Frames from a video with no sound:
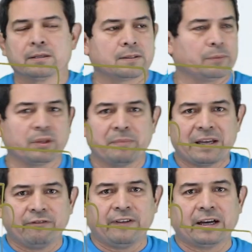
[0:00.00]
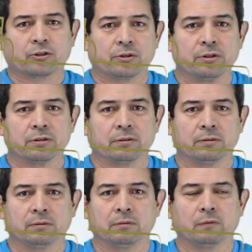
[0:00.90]
some of the manufacturers,
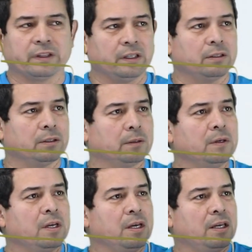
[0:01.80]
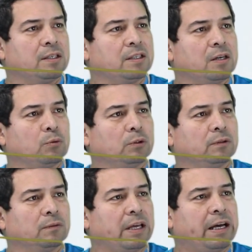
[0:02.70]
what they do is they
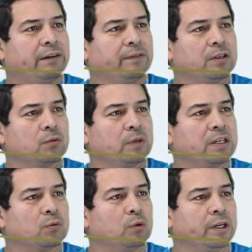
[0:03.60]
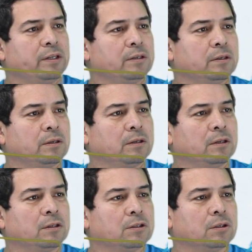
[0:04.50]
will have this one as 1,
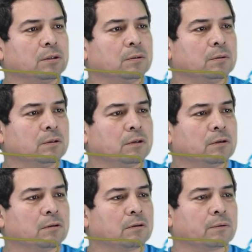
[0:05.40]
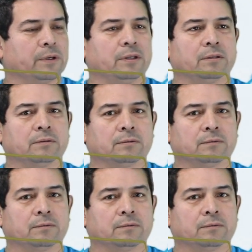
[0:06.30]
2, 3.